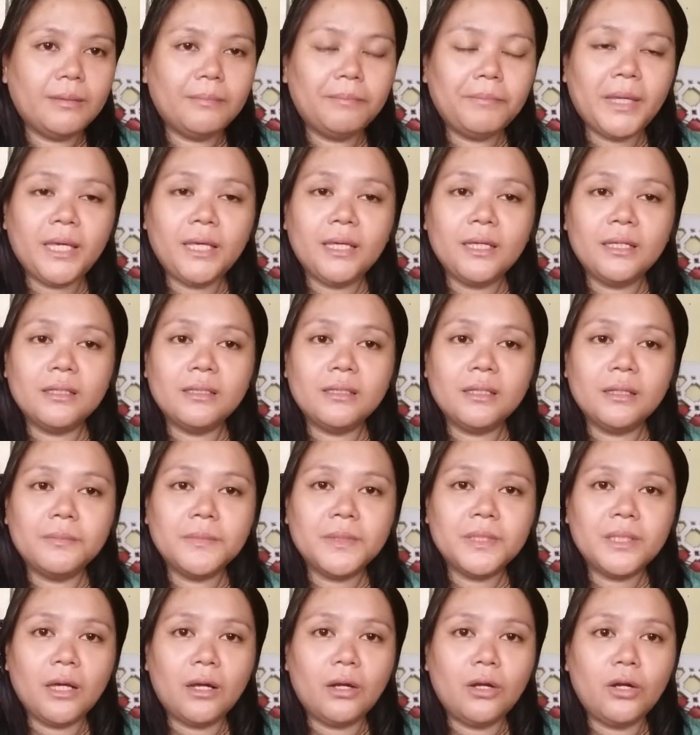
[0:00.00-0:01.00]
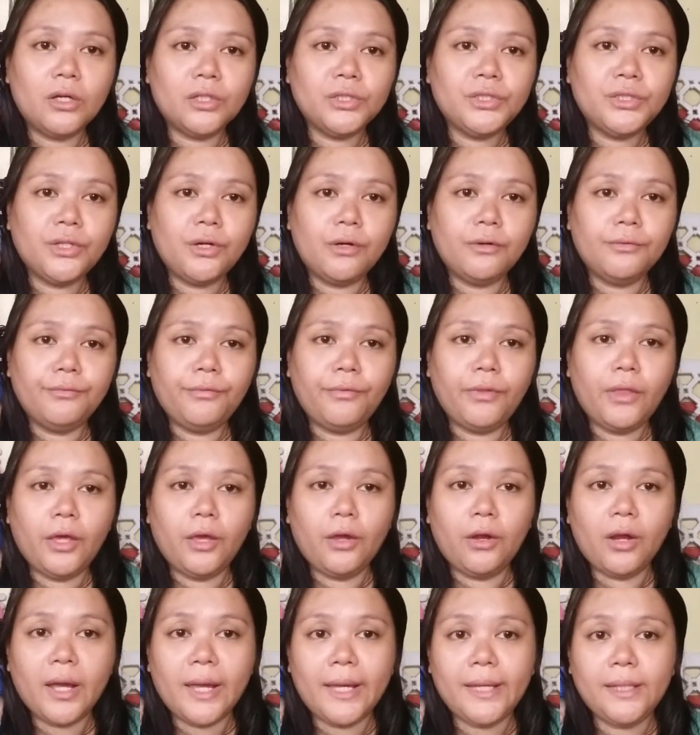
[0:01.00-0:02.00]
making some Xerox of
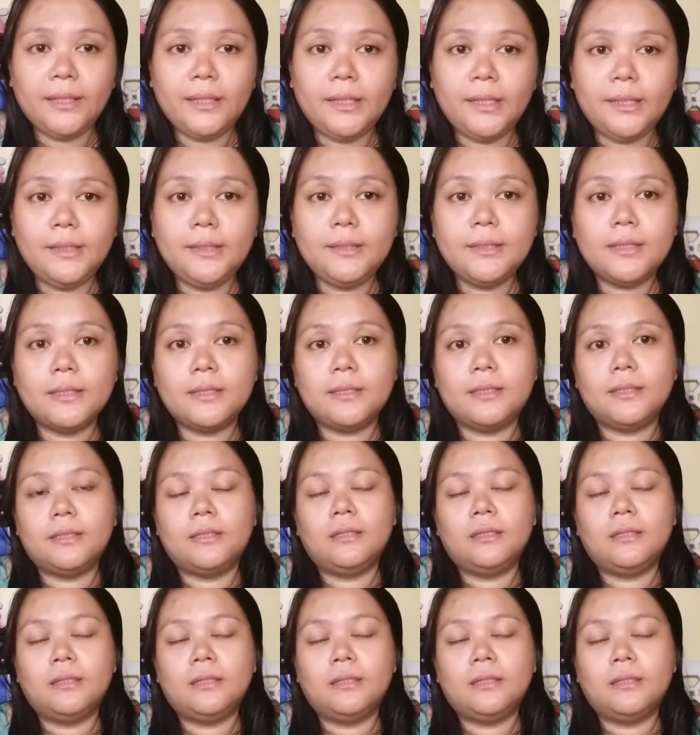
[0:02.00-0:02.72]
their IDs.